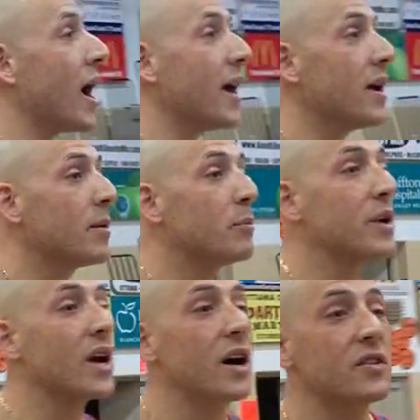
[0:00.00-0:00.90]
Why?
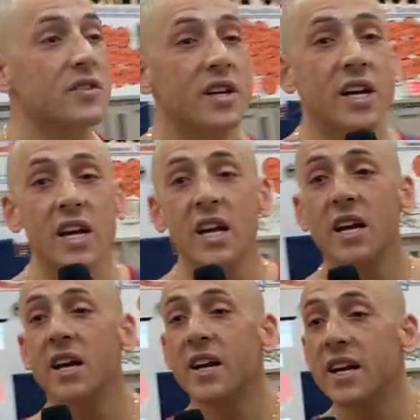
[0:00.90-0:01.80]
Because
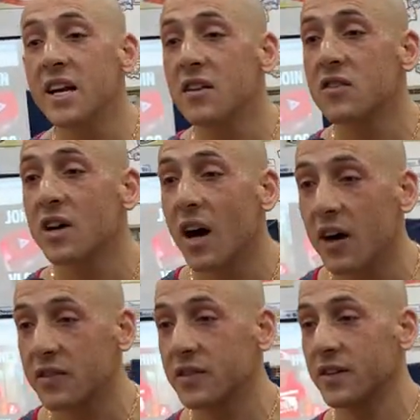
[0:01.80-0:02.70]
he needs
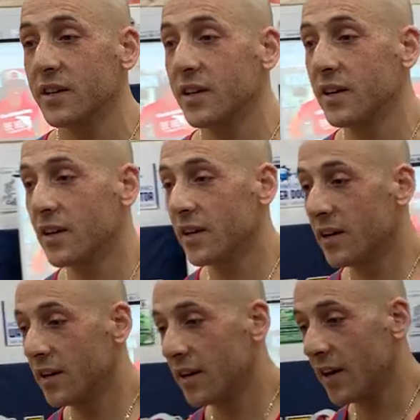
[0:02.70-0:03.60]
us.
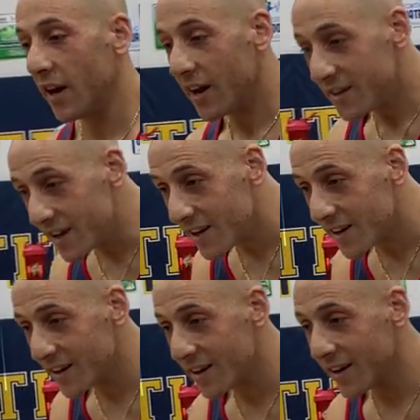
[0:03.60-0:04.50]
And I
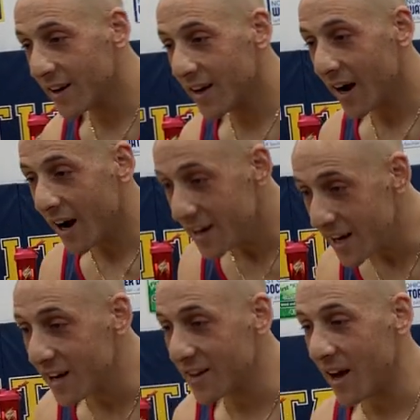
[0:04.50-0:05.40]
did. I
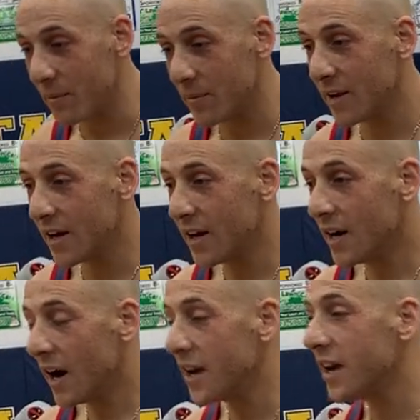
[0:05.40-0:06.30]
needed them.
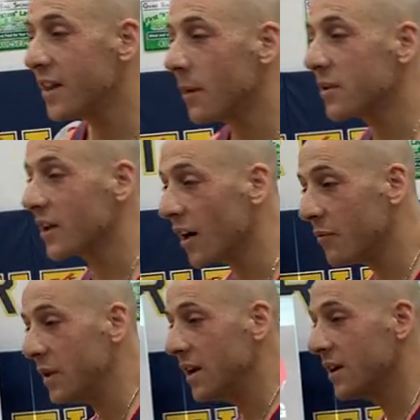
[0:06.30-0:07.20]
I needed them to
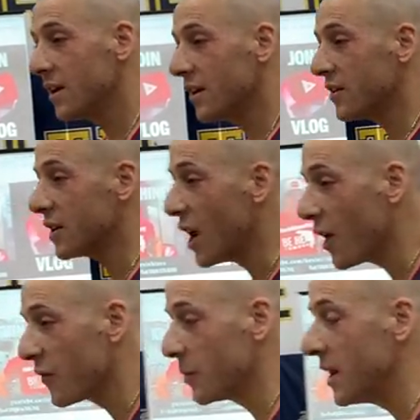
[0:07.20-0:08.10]
love me, to
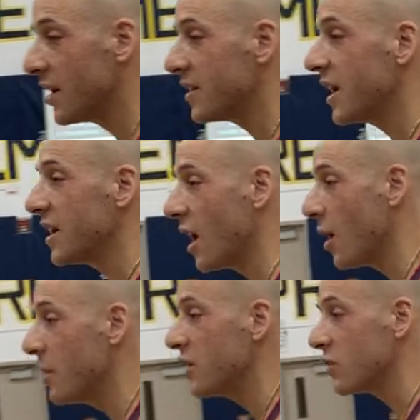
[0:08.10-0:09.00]
care for me, and to take care
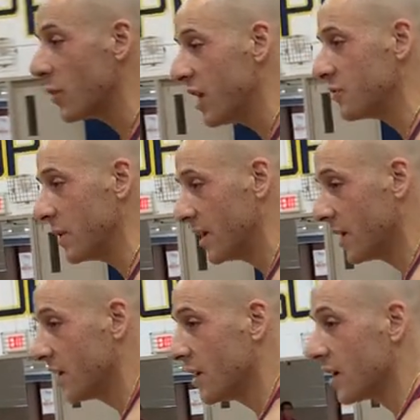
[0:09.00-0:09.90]
of me, and to raise me
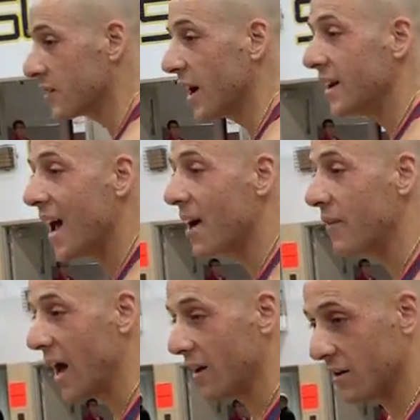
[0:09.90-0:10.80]
because I didn't have
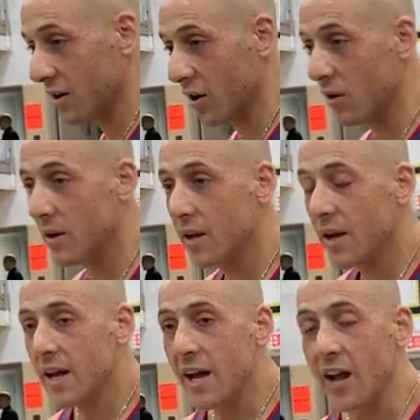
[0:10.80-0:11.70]
that, you know?
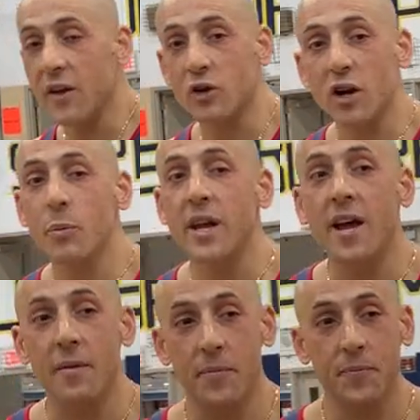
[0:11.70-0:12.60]
And they took me
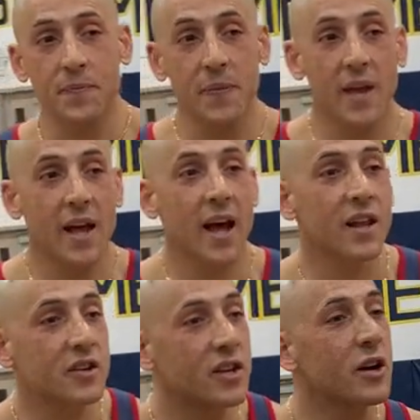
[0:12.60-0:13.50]
in. And
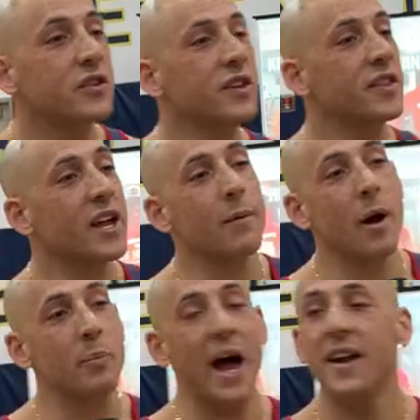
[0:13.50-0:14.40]
listen, here's the thing
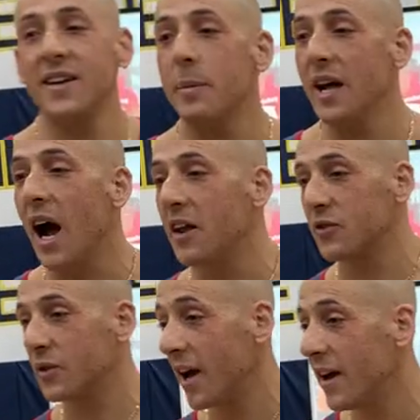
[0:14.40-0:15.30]
about Pat and Debbie
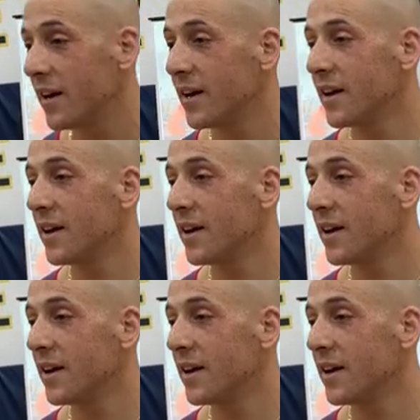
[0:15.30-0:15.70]
Hines, okay?